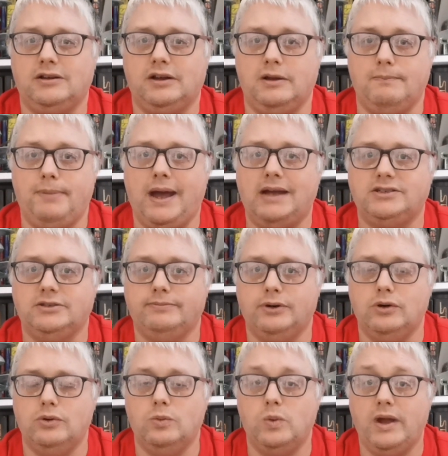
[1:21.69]

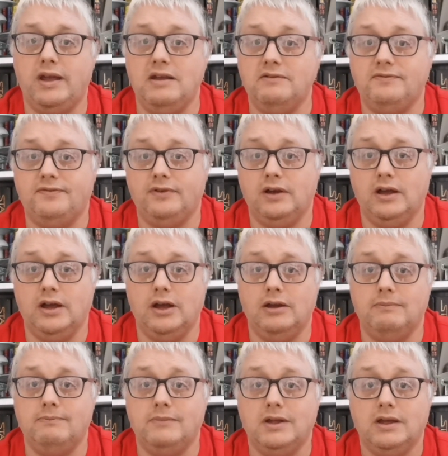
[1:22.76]
compatible with
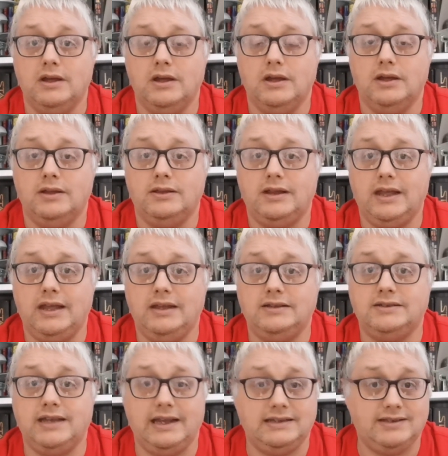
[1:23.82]
the
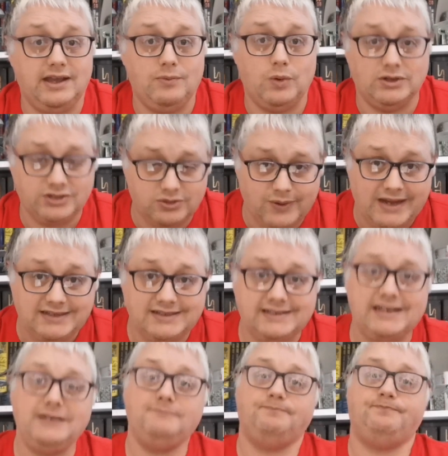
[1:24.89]

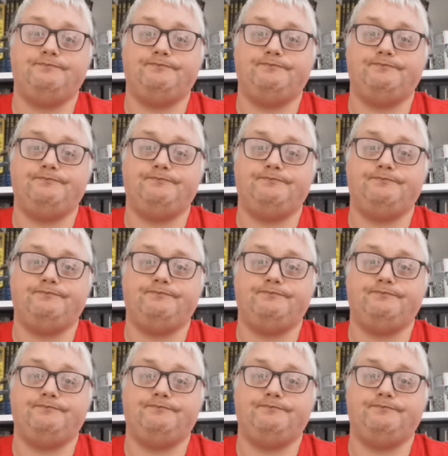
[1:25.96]
TT120.